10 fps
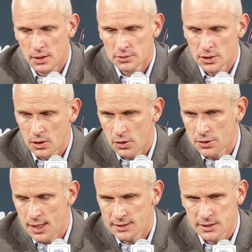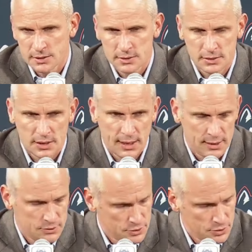to learn lessons
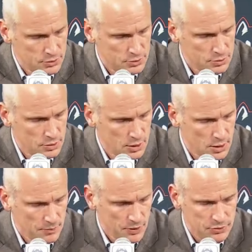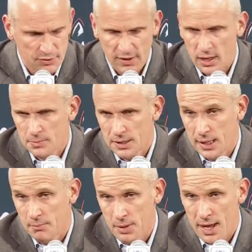and to you know develop and
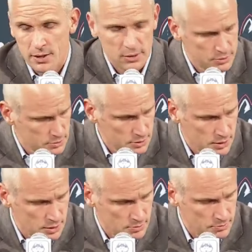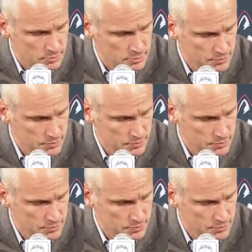get better. Um,